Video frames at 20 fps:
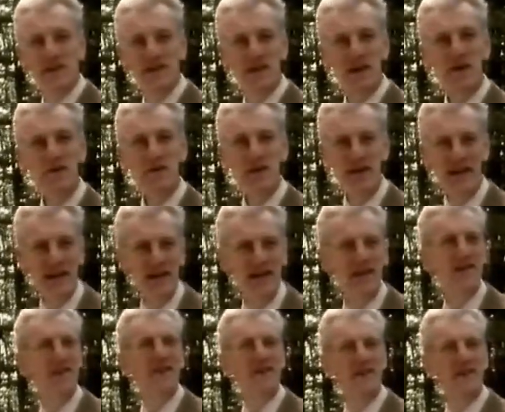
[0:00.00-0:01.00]
with his own need
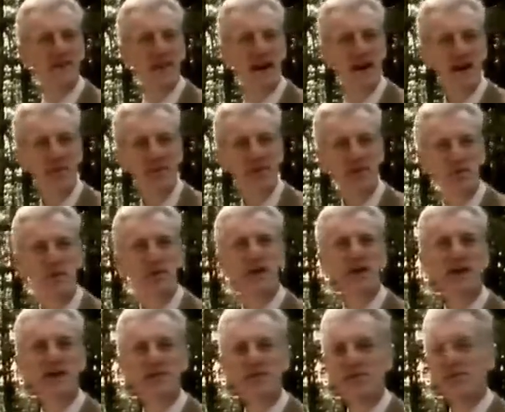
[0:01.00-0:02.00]
to decide
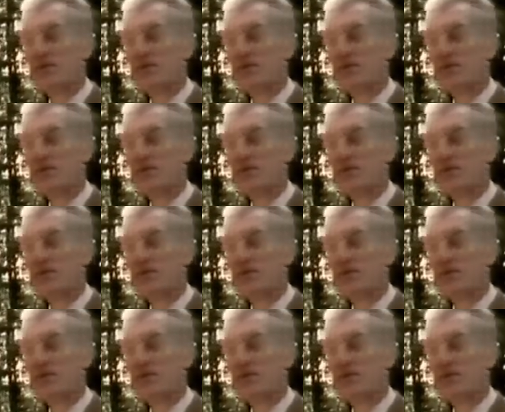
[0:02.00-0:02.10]
between